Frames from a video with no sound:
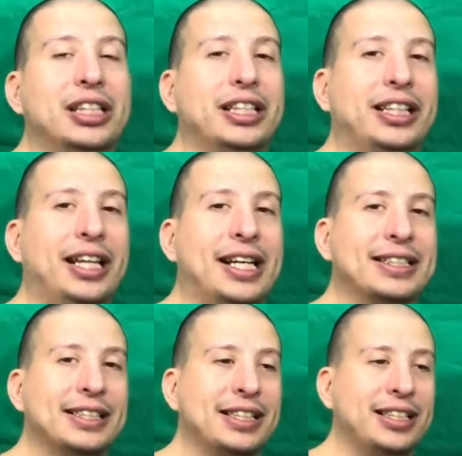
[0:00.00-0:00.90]
He has
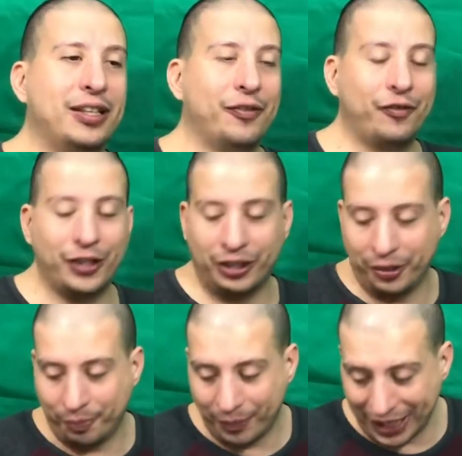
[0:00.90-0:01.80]
it in a very
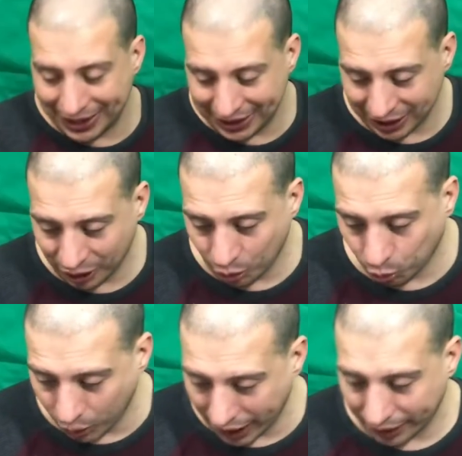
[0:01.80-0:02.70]
basic
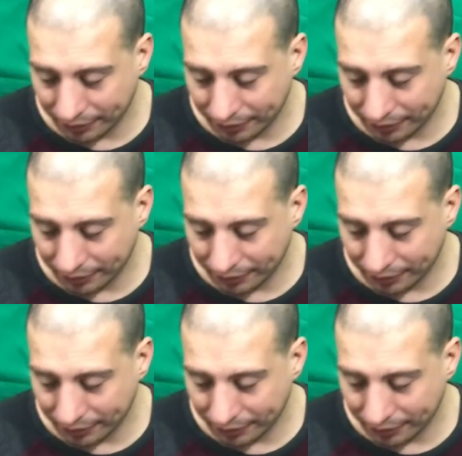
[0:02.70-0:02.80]
way.